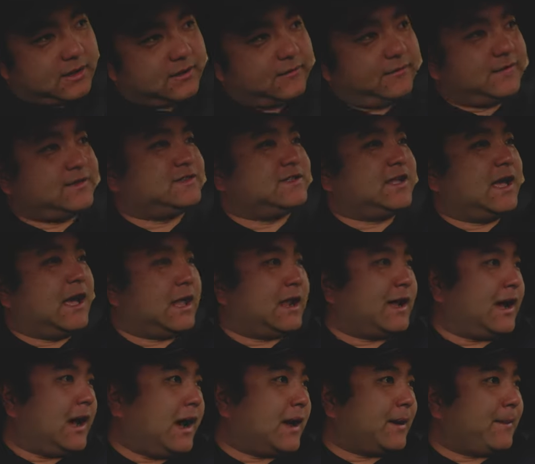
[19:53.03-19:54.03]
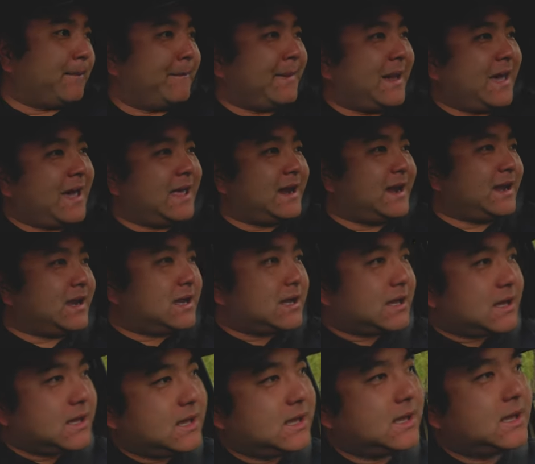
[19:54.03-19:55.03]
if it's not an automatic,
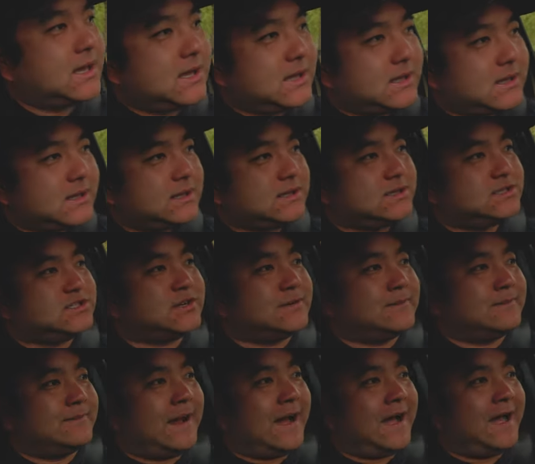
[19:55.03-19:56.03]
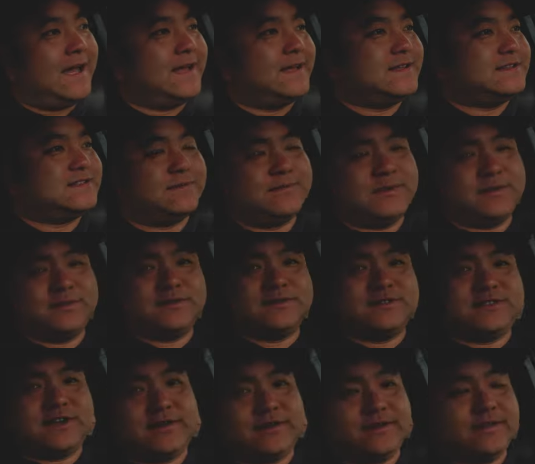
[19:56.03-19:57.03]
it's just shouldn't buy it. Some people
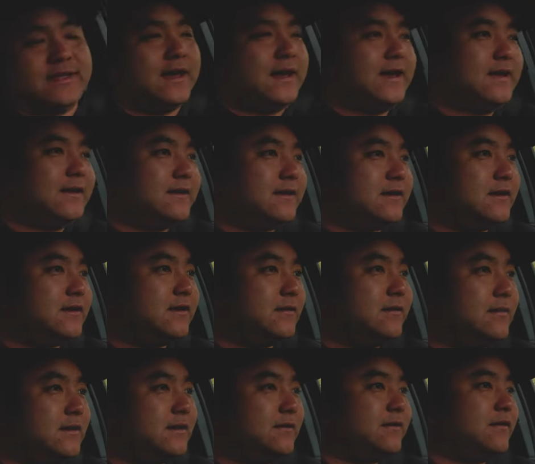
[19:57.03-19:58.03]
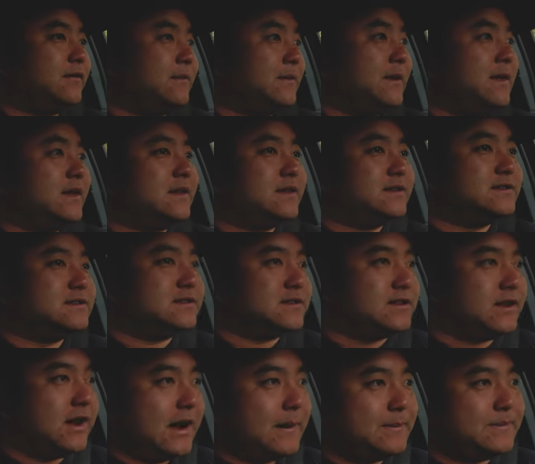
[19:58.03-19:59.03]
tell you that, you know, but for me, it's
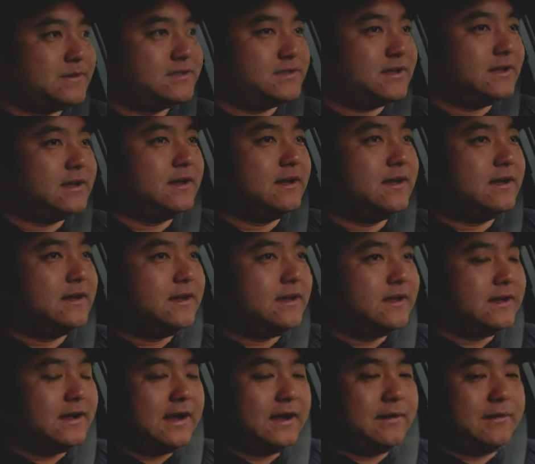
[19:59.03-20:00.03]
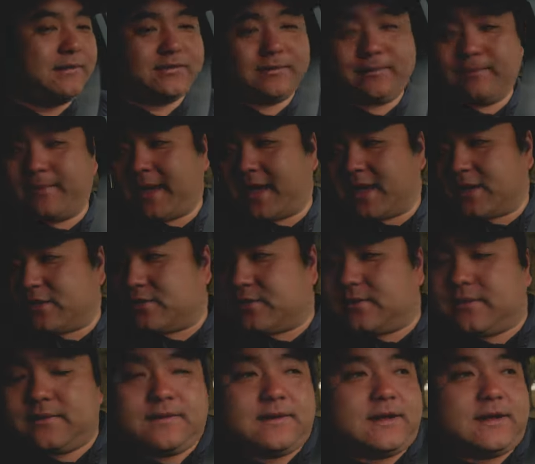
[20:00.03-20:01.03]
the opposite. I want the manual.